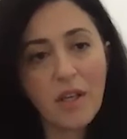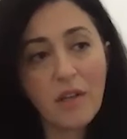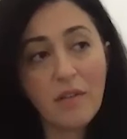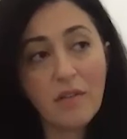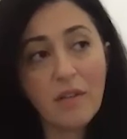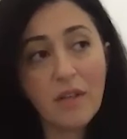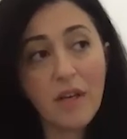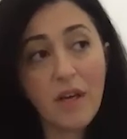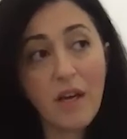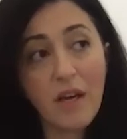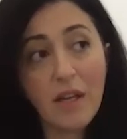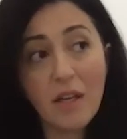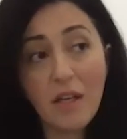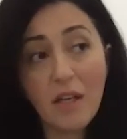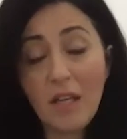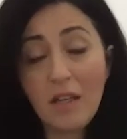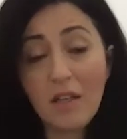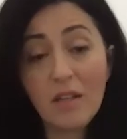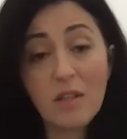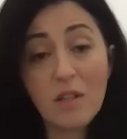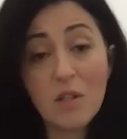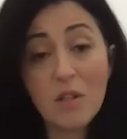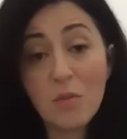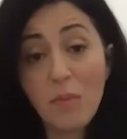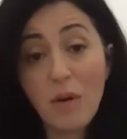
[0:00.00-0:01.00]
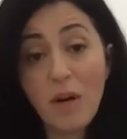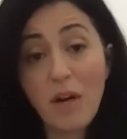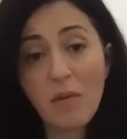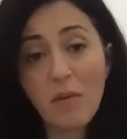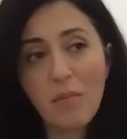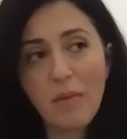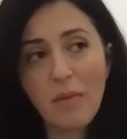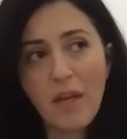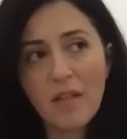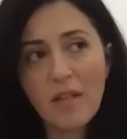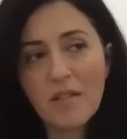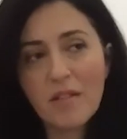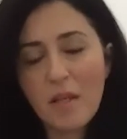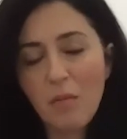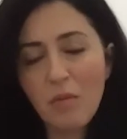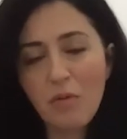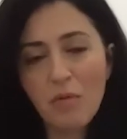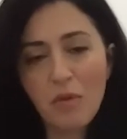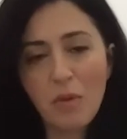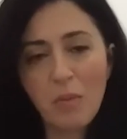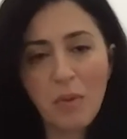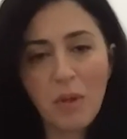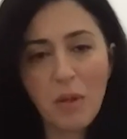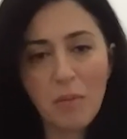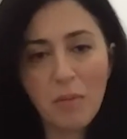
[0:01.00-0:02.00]
and I get inspired by some of
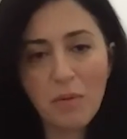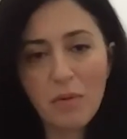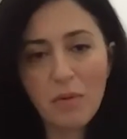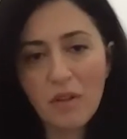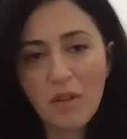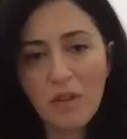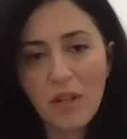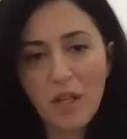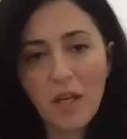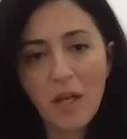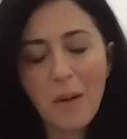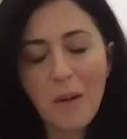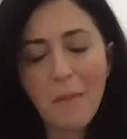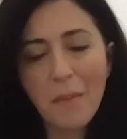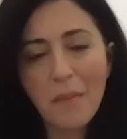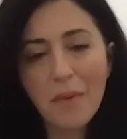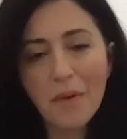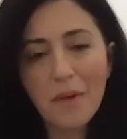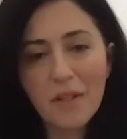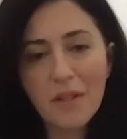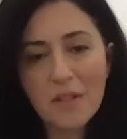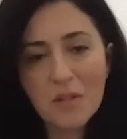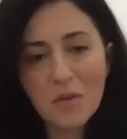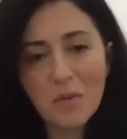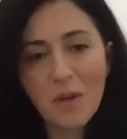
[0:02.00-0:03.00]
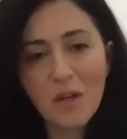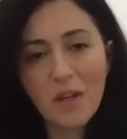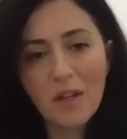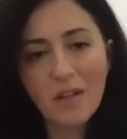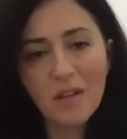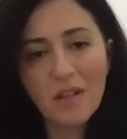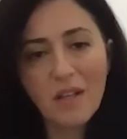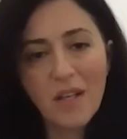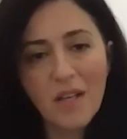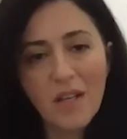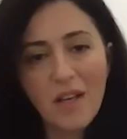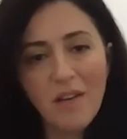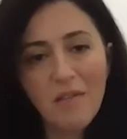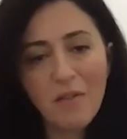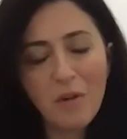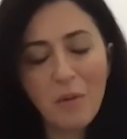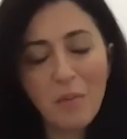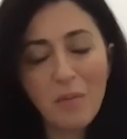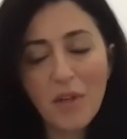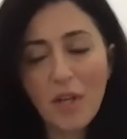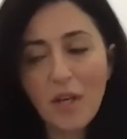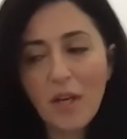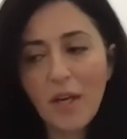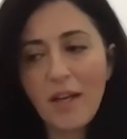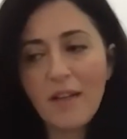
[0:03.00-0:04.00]
the people in the company as well, from
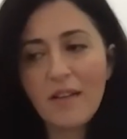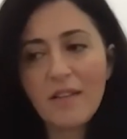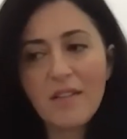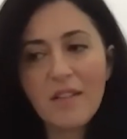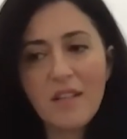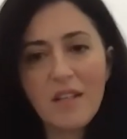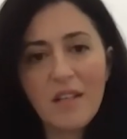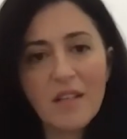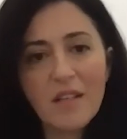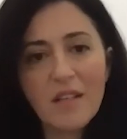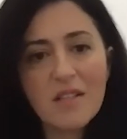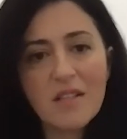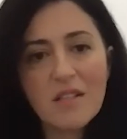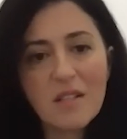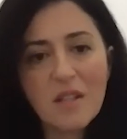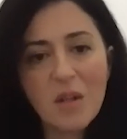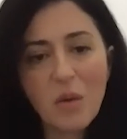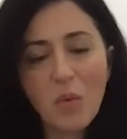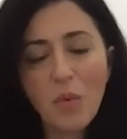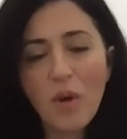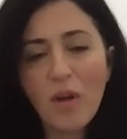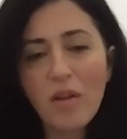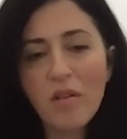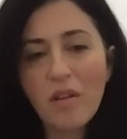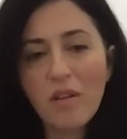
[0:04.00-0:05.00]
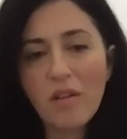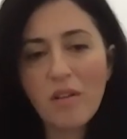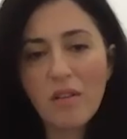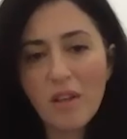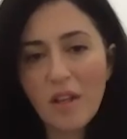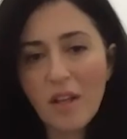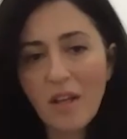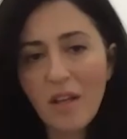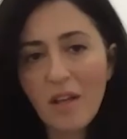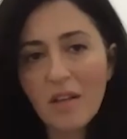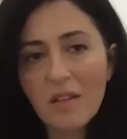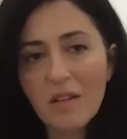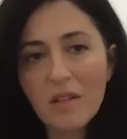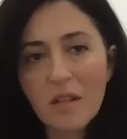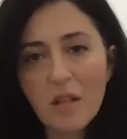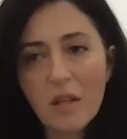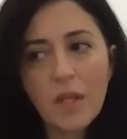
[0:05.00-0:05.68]
their ideas, the way they think.